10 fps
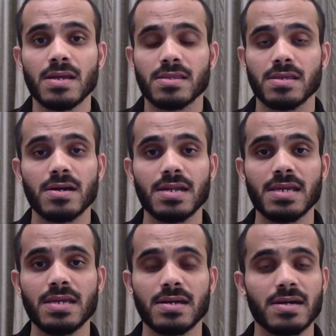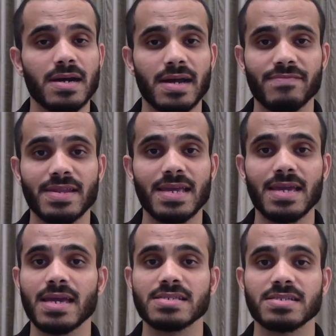Thirdly,
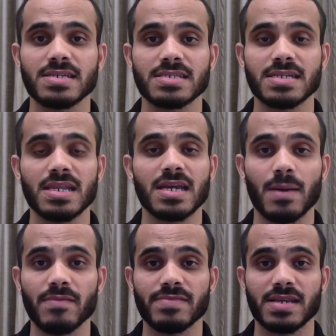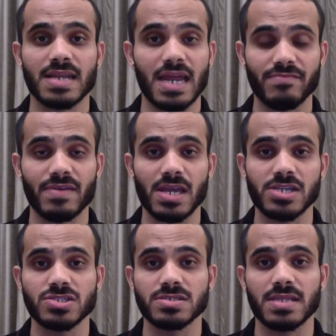FTA has recently come up with a
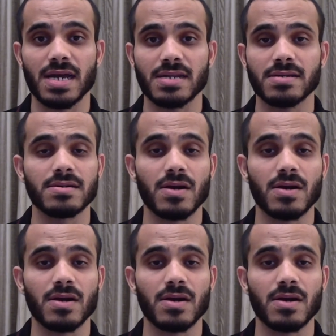clarification that